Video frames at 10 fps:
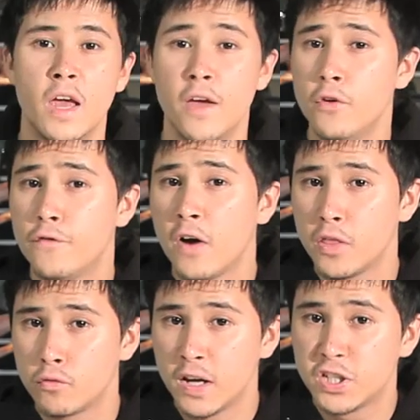If you find the
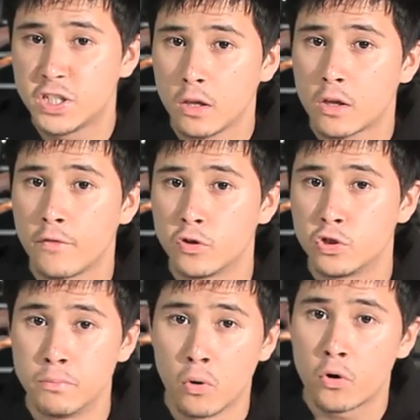red shell cover too
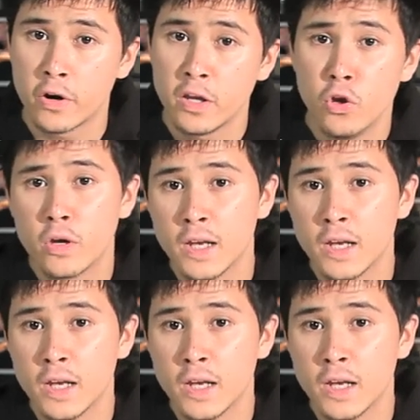boring, you can